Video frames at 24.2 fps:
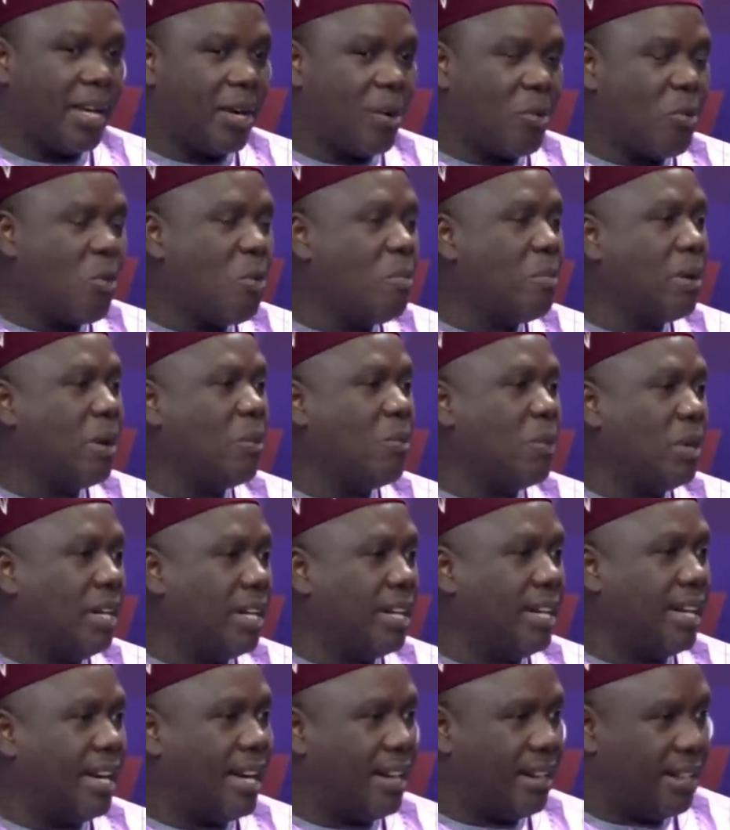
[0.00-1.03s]
the incumbent will
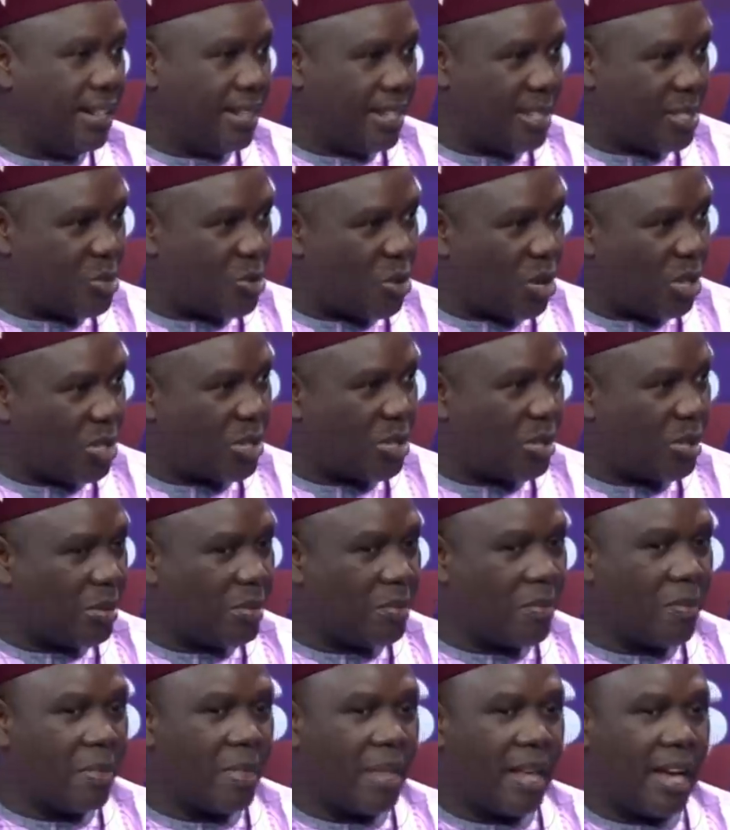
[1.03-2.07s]
inherit the structure,
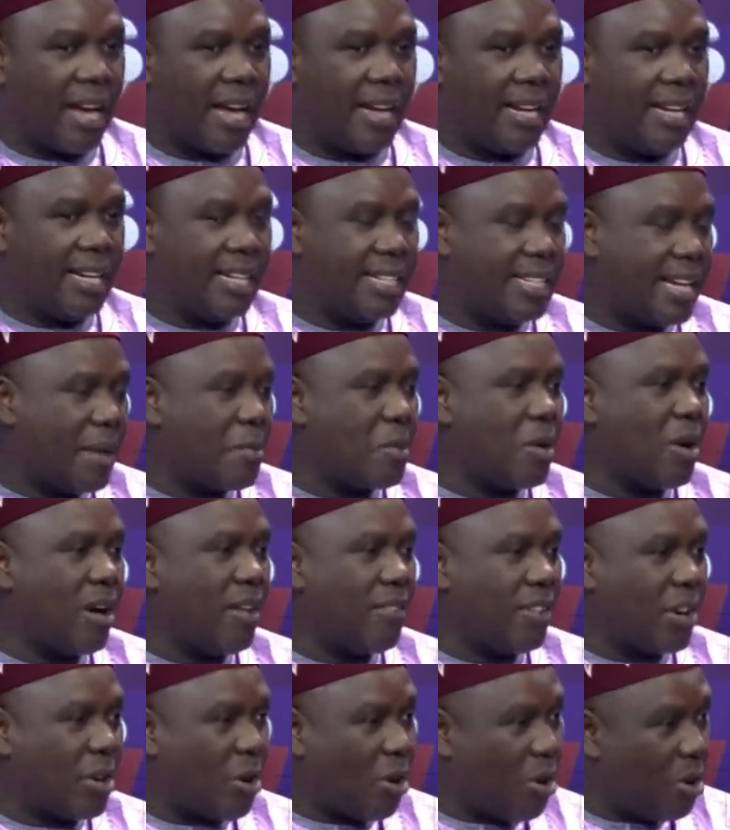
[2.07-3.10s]
and anytime you
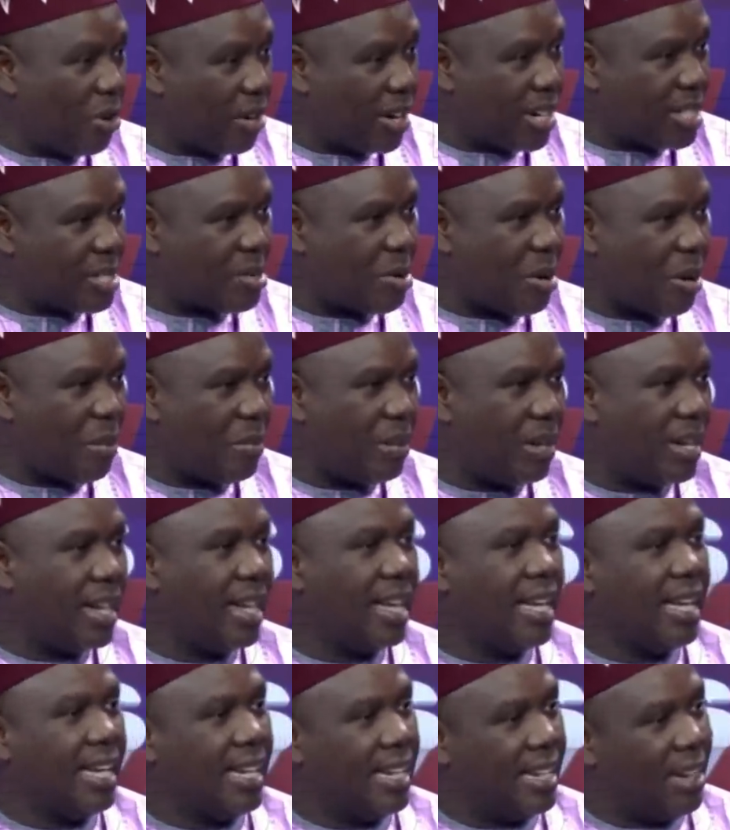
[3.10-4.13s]
have a Congress coming,
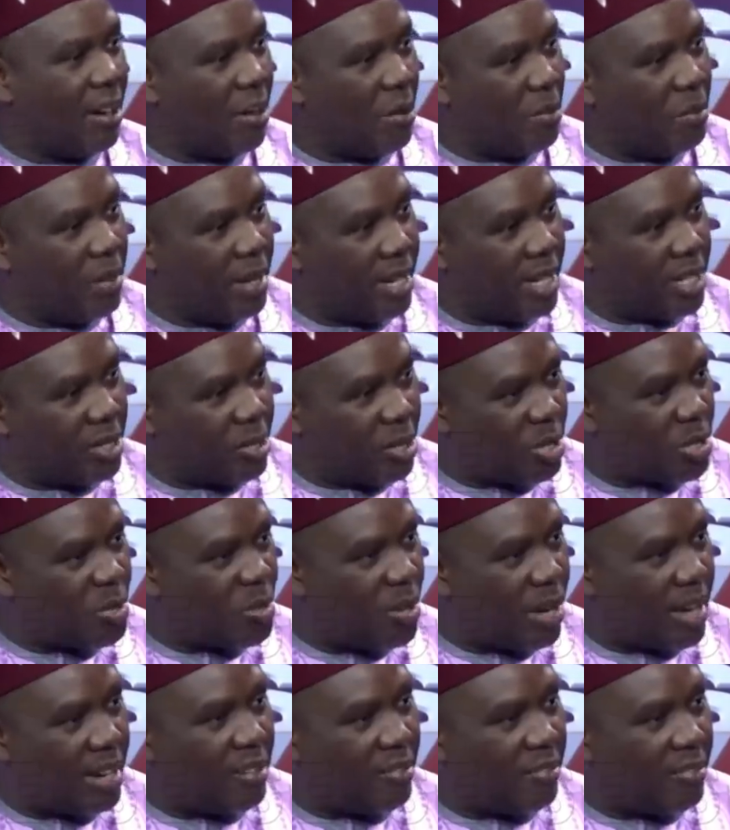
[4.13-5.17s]
there will be a
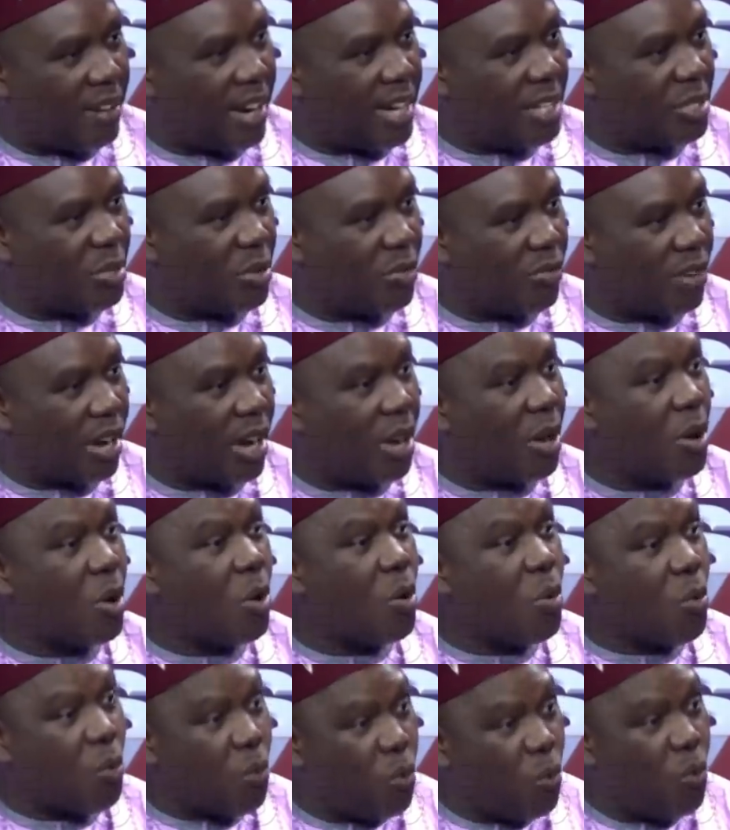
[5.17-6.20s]
tussle and a fight over
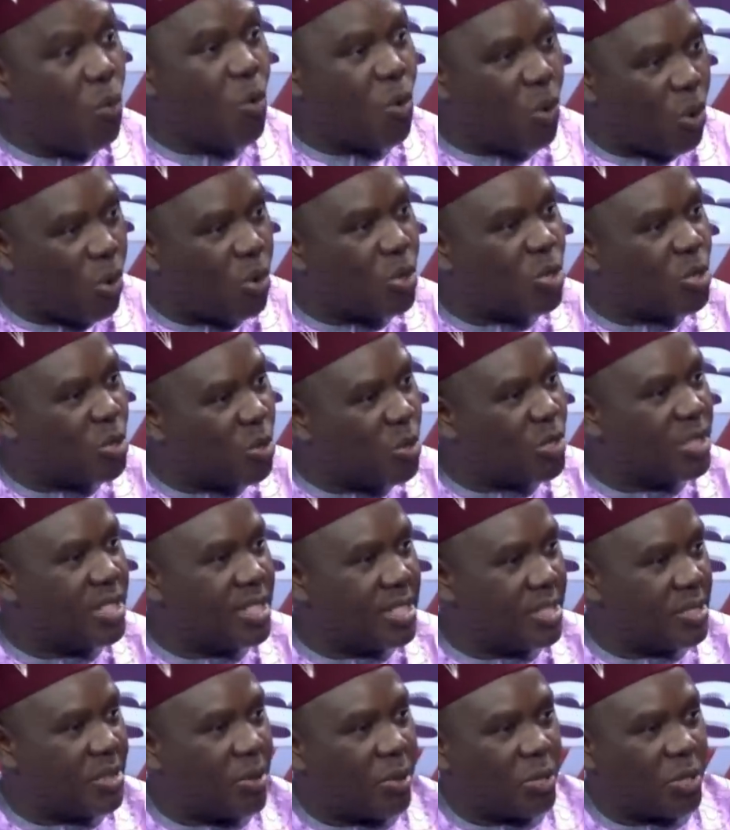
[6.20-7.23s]
who controls
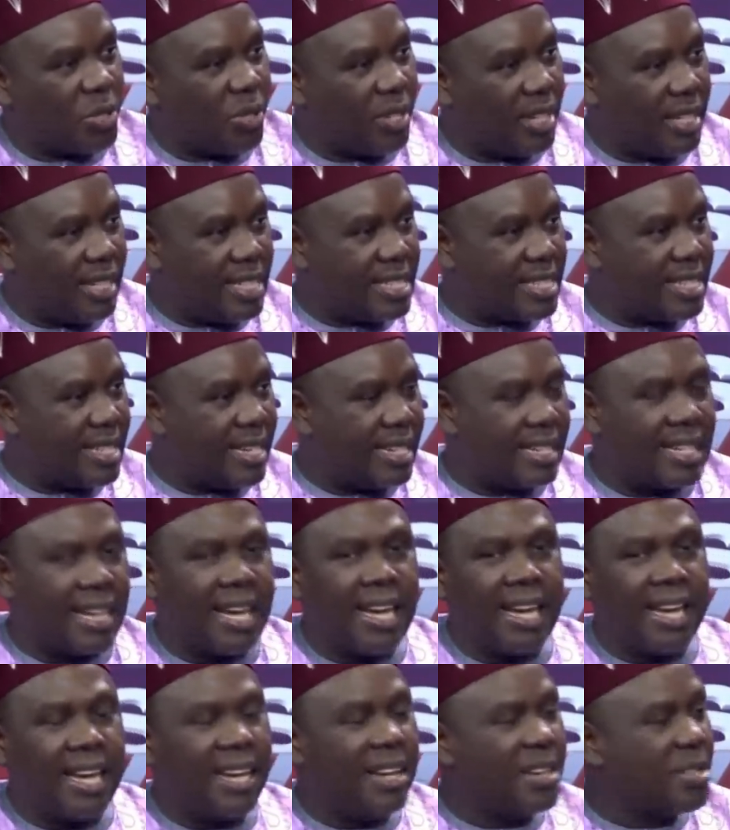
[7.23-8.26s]
the structure in the state.
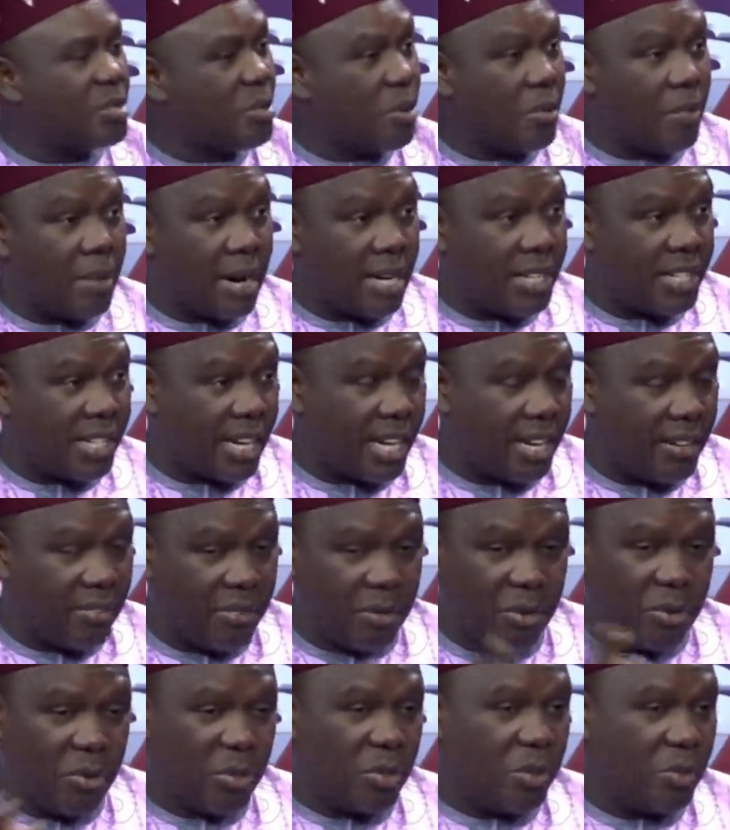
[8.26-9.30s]
It is not magical.
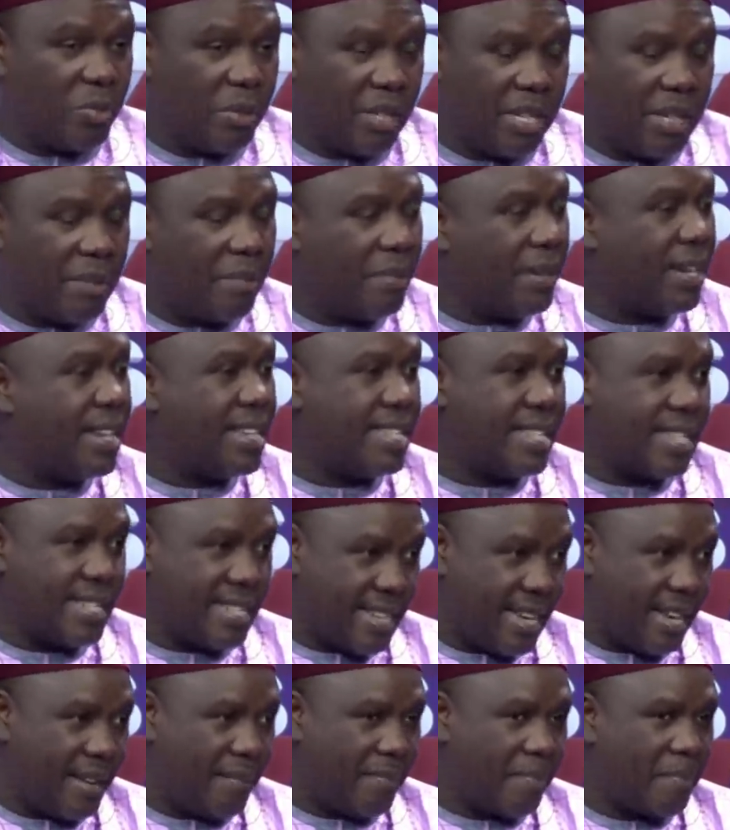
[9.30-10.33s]
If you go to PDP, it's the
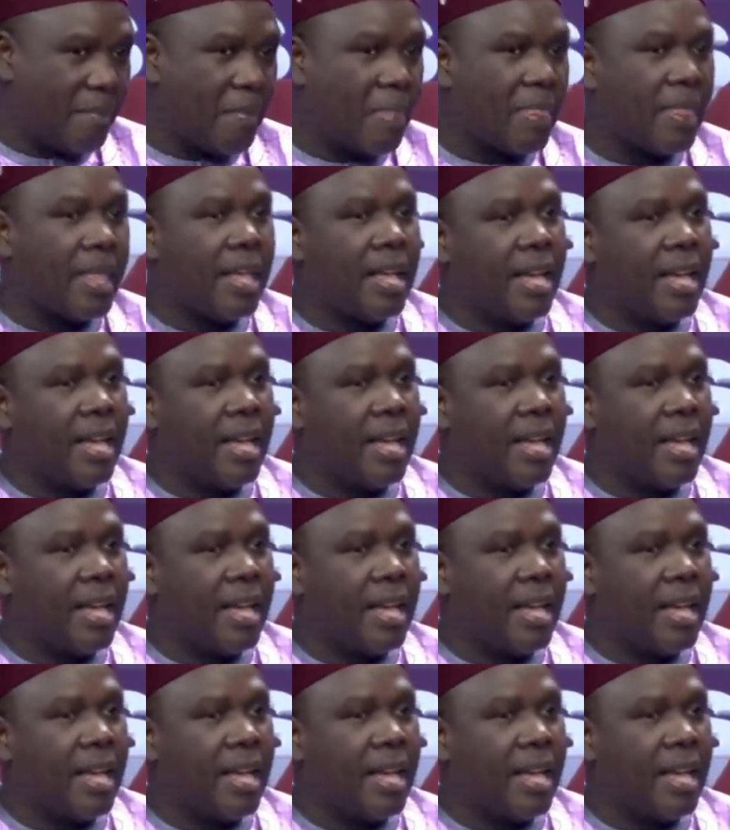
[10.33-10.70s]
same.